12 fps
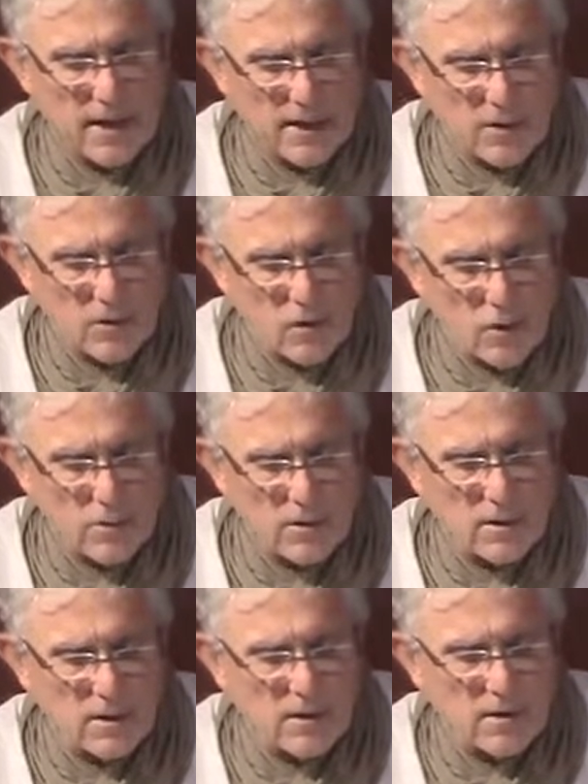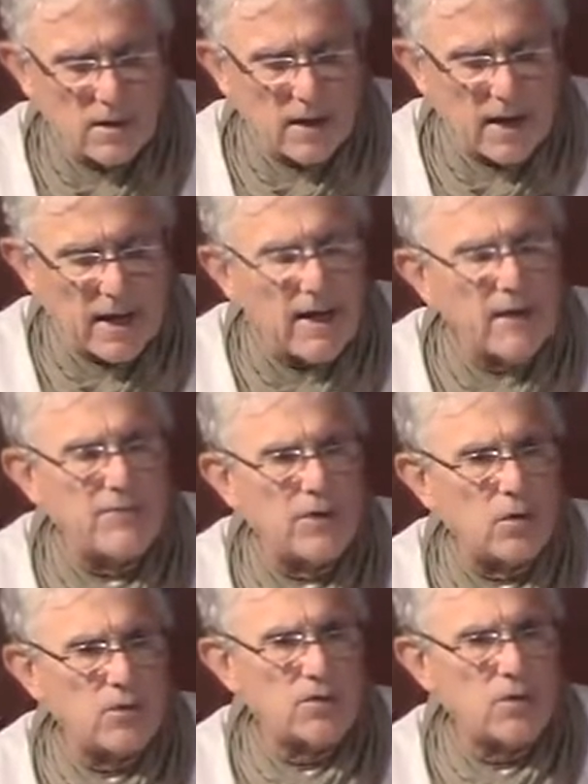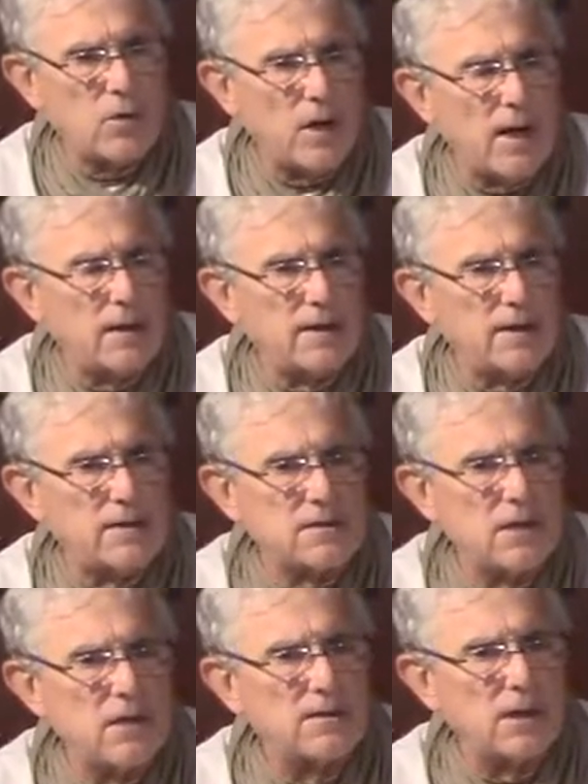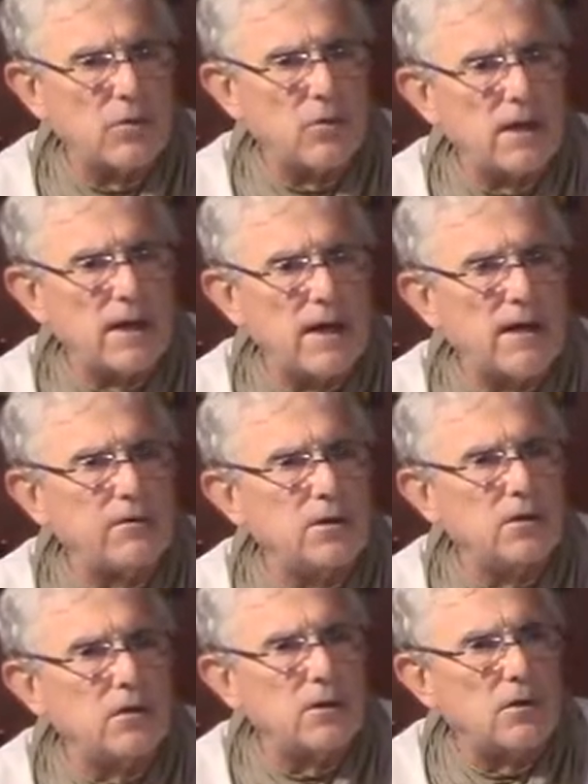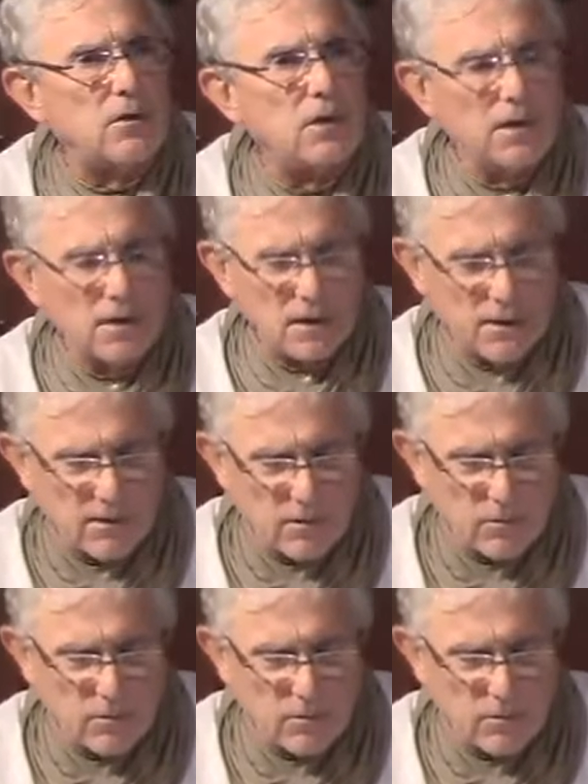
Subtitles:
You don't have those qualities that we have here. And